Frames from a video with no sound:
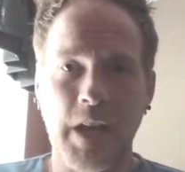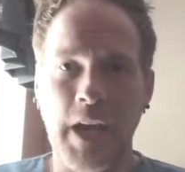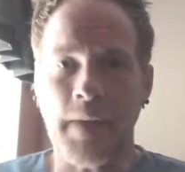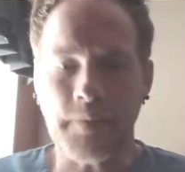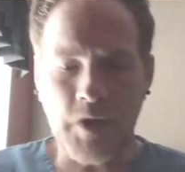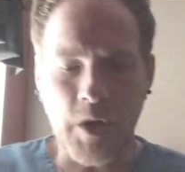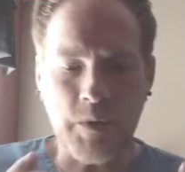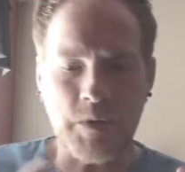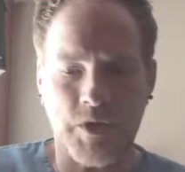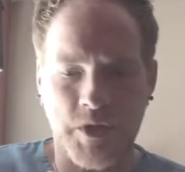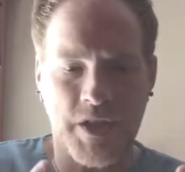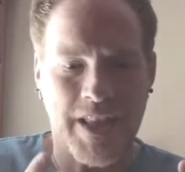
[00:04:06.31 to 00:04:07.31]
In
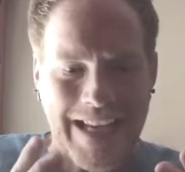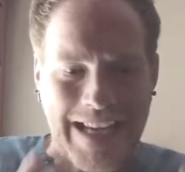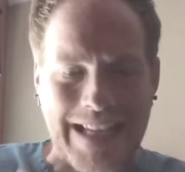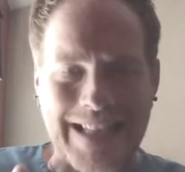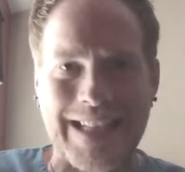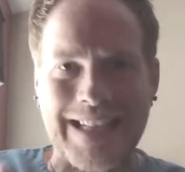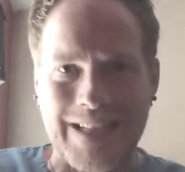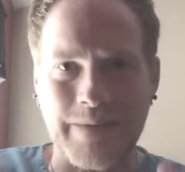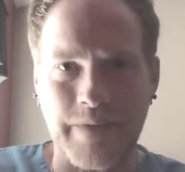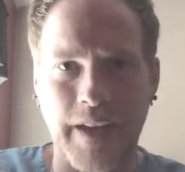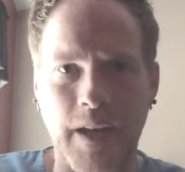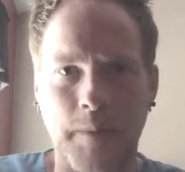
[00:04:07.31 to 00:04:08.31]
those things that
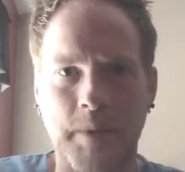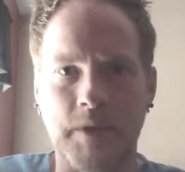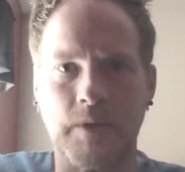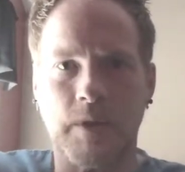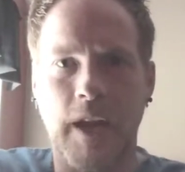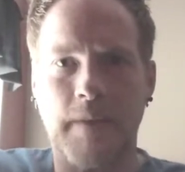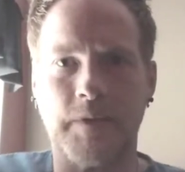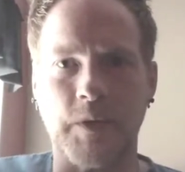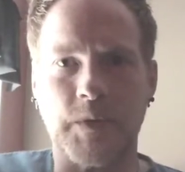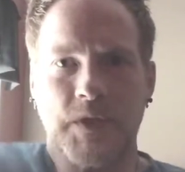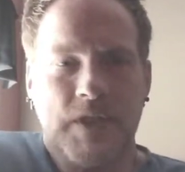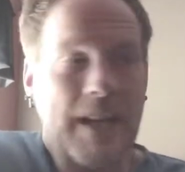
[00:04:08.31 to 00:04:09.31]
develop in your life,
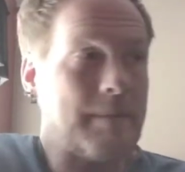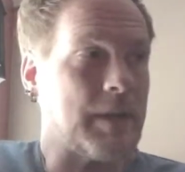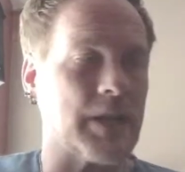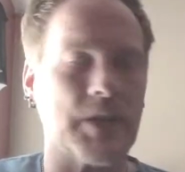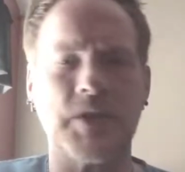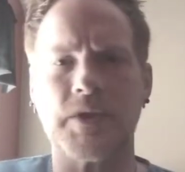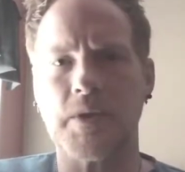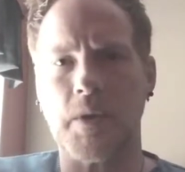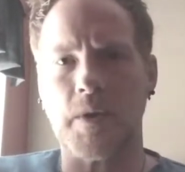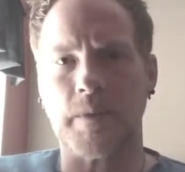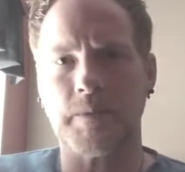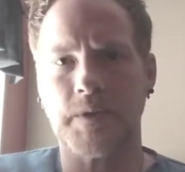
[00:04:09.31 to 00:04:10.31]
those seemingly
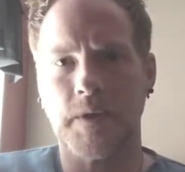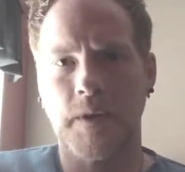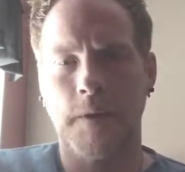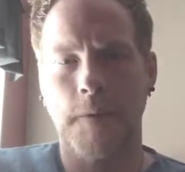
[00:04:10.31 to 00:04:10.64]
storms,